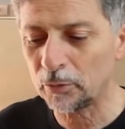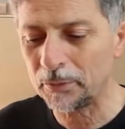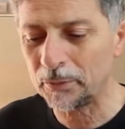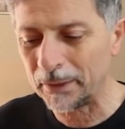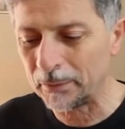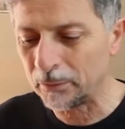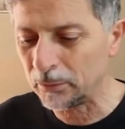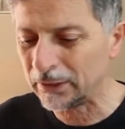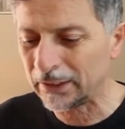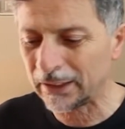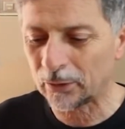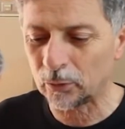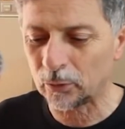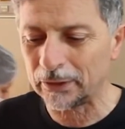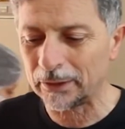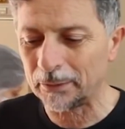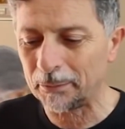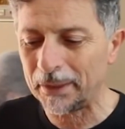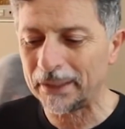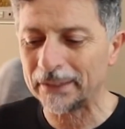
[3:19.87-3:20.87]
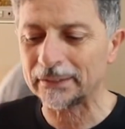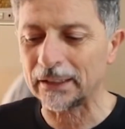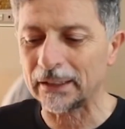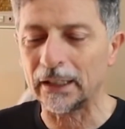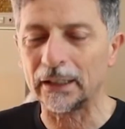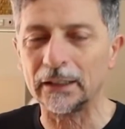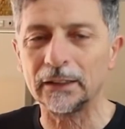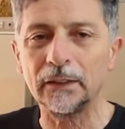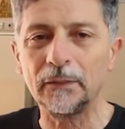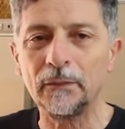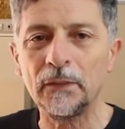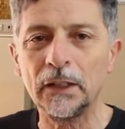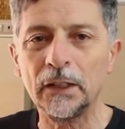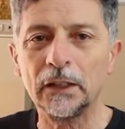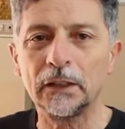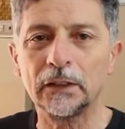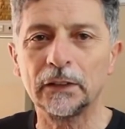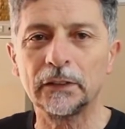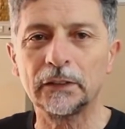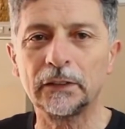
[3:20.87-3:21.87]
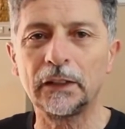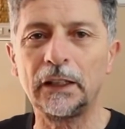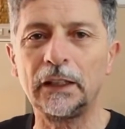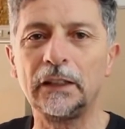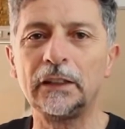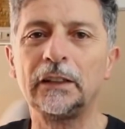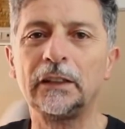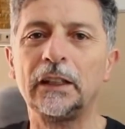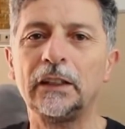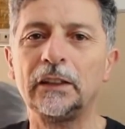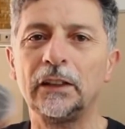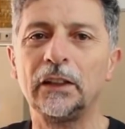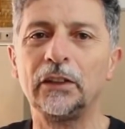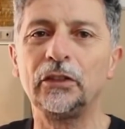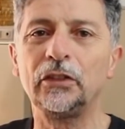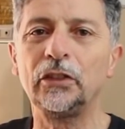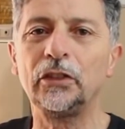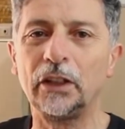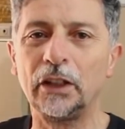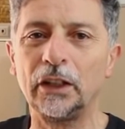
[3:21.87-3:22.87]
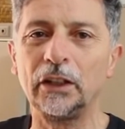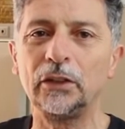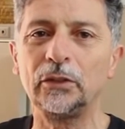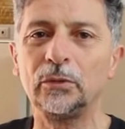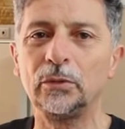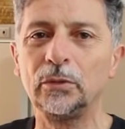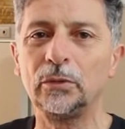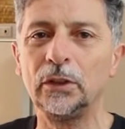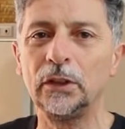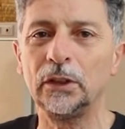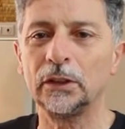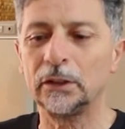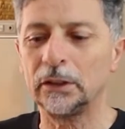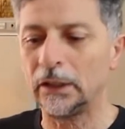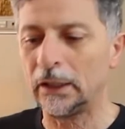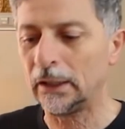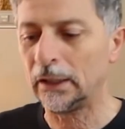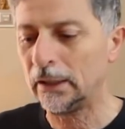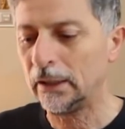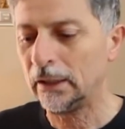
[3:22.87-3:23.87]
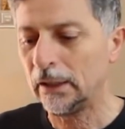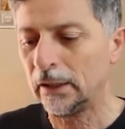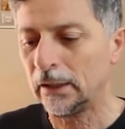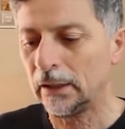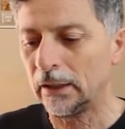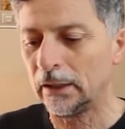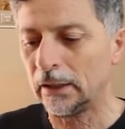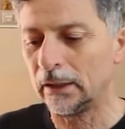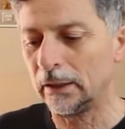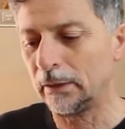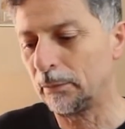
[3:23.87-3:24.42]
We ate a lot of heavy things without really understanding what was better or worse.